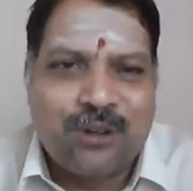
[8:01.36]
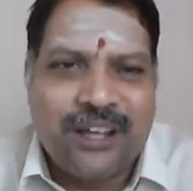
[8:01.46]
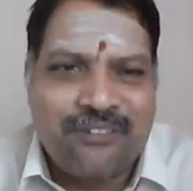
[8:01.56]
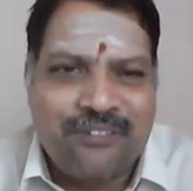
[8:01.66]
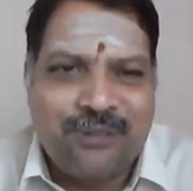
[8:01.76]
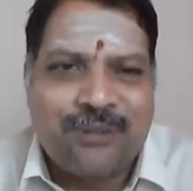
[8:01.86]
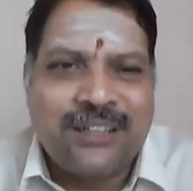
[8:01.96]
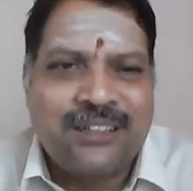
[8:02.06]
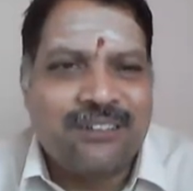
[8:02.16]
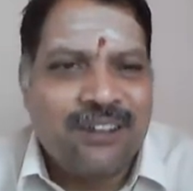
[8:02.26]
every
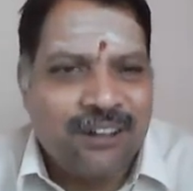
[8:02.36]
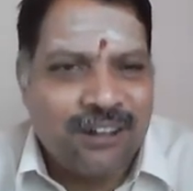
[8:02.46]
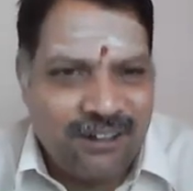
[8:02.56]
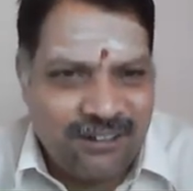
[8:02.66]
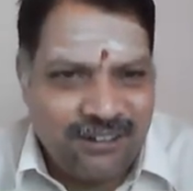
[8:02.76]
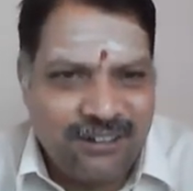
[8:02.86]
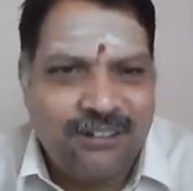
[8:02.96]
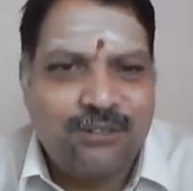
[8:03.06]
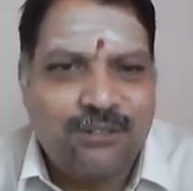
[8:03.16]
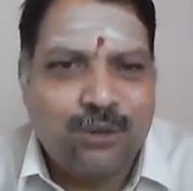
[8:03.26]
month
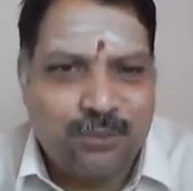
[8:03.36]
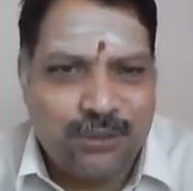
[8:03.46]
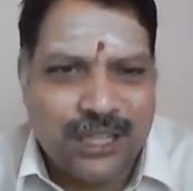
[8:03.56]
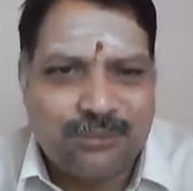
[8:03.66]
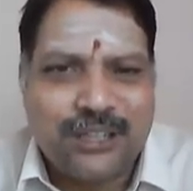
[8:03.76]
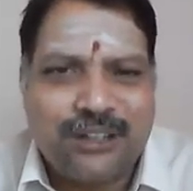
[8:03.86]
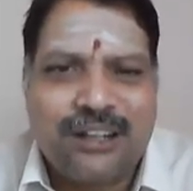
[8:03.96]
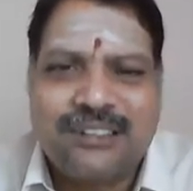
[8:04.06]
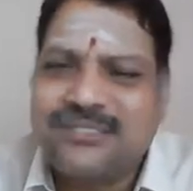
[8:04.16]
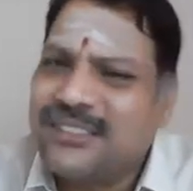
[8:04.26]
to that
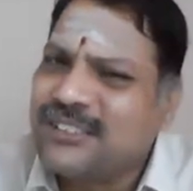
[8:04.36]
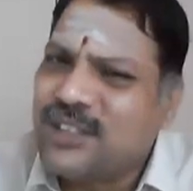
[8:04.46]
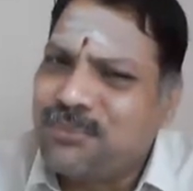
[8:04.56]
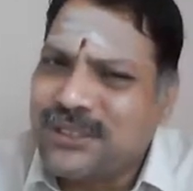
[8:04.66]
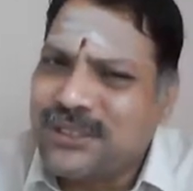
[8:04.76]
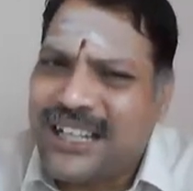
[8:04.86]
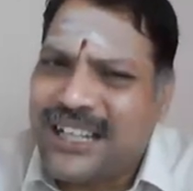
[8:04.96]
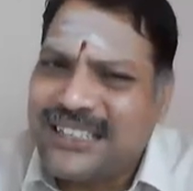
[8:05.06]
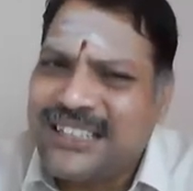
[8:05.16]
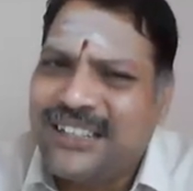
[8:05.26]
particular, suppose
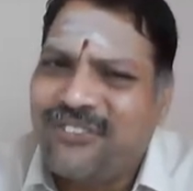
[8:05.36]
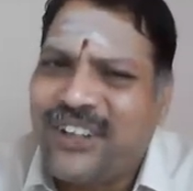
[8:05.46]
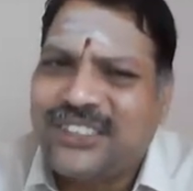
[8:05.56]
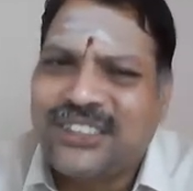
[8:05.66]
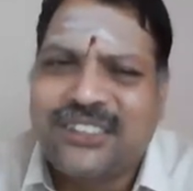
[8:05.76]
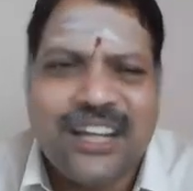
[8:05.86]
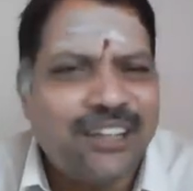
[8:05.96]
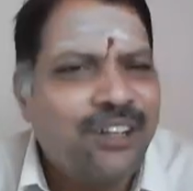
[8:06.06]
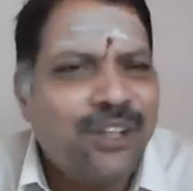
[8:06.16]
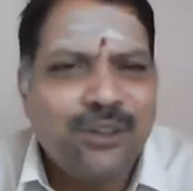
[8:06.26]
there is an inflation
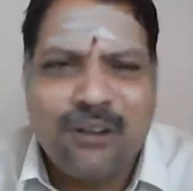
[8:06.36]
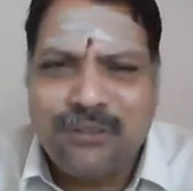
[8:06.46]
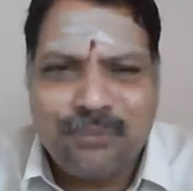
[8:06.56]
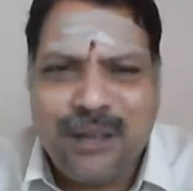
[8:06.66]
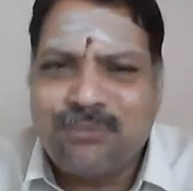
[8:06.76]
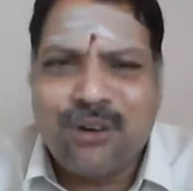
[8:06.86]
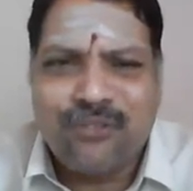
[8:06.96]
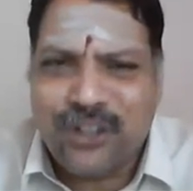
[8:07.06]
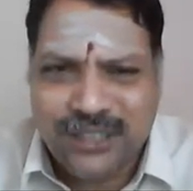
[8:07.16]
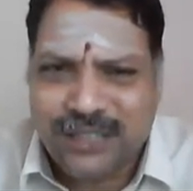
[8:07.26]
rate, you have to pay more
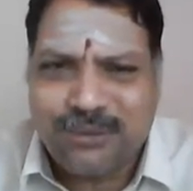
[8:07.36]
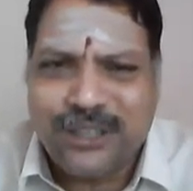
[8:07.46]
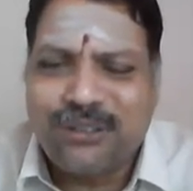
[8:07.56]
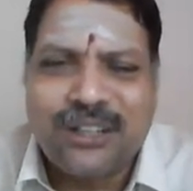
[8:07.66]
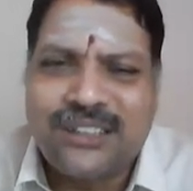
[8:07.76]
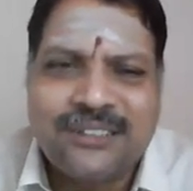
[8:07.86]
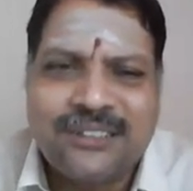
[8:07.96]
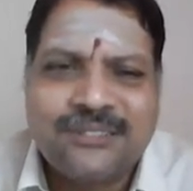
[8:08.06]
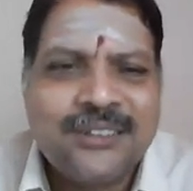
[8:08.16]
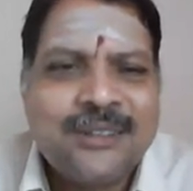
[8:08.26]
for that particular
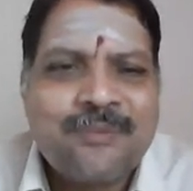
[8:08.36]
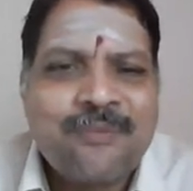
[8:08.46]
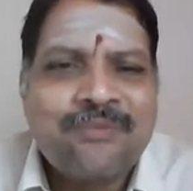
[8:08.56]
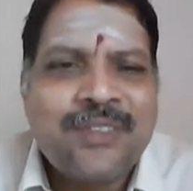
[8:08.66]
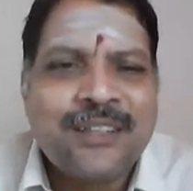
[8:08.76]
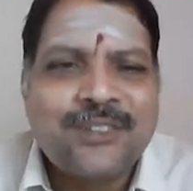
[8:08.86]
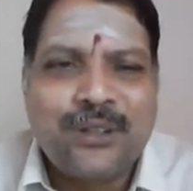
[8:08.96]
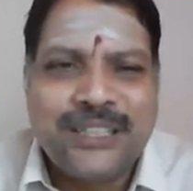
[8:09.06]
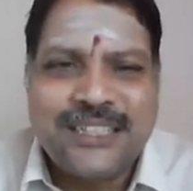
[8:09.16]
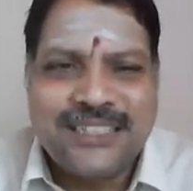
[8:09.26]
thing. So
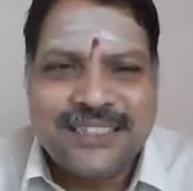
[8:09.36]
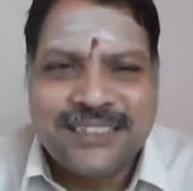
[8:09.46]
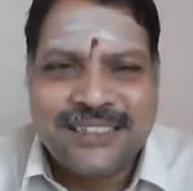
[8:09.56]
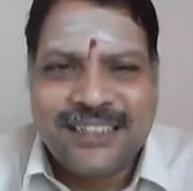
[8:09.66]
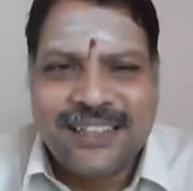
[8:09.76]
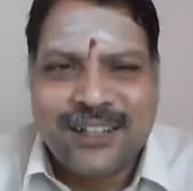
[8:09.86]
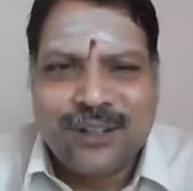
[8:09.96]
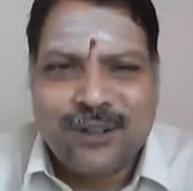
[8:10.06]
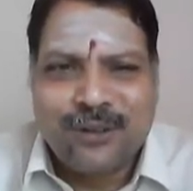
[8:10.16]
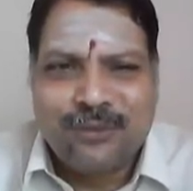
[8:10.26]
it is
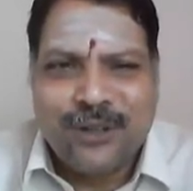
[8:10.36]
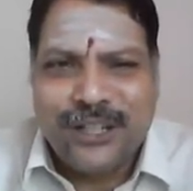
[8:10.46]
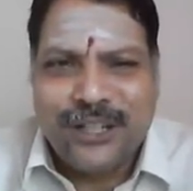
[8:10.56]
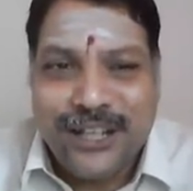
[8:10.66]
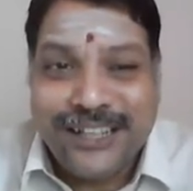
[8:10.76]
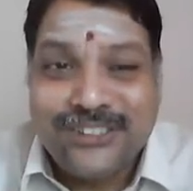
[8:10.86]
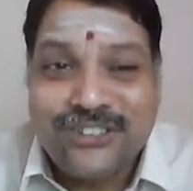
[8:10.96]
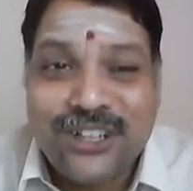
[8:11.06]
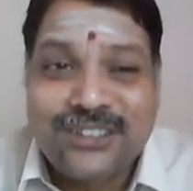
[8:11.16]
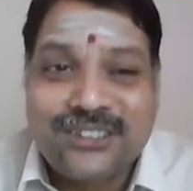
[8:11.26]
very
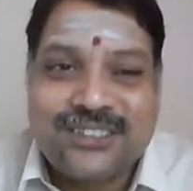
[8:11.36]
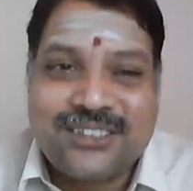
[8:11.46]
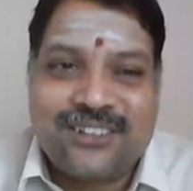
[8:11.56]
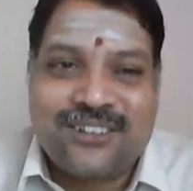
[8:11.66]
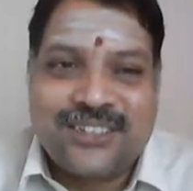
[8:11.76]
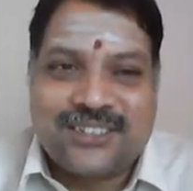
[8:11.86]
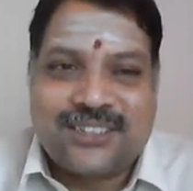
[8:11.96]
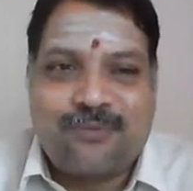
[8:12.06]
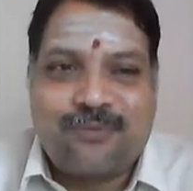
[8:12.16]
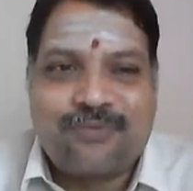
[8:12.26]
dangerous risk.
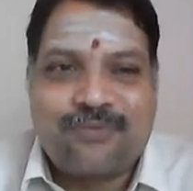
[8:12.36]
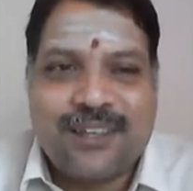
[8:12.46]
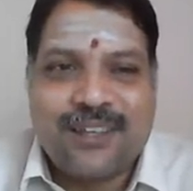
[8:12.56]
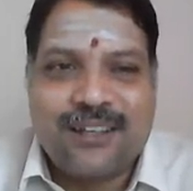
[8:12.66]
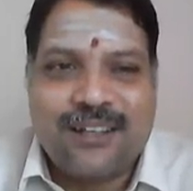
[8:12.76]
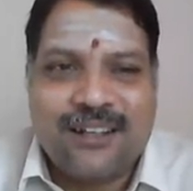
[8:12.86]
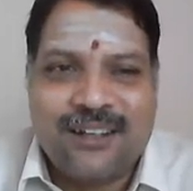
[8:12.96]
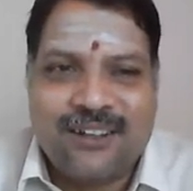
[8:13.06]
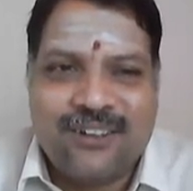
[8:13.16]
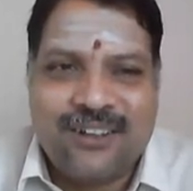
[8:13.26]

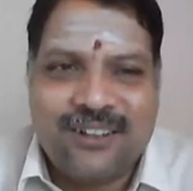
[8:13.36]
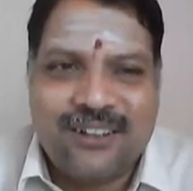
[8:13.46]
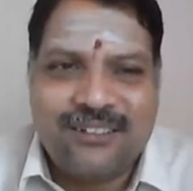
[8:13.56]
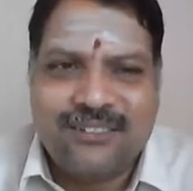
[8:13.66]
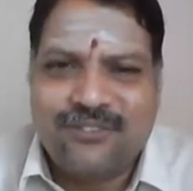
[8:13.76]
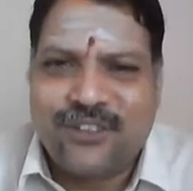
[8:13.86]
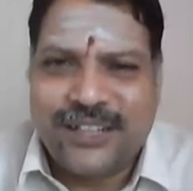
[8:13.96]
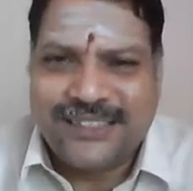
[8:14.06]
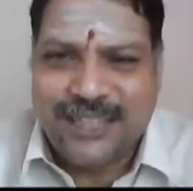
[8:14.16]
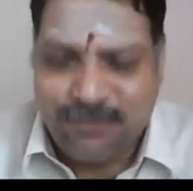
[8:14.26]
For
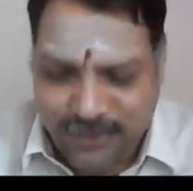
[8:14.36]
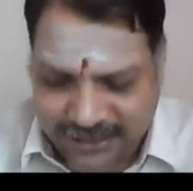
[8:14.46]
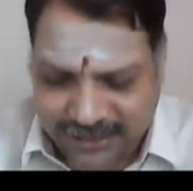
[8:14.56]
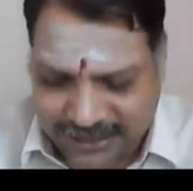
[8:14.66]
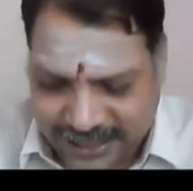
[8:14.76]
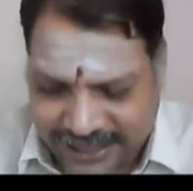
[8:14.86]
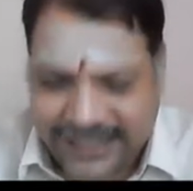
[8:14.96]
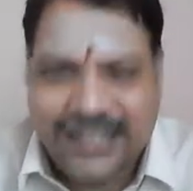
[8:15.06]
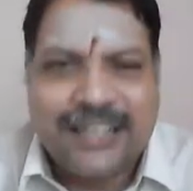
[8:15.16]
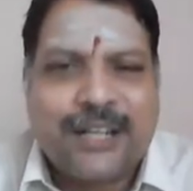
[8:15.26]
example, the
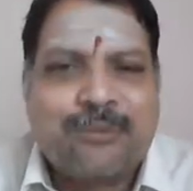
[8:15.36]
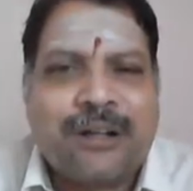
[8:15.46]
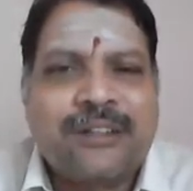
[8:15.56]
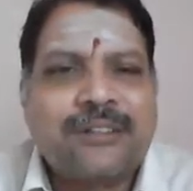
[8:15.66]
rental agreement,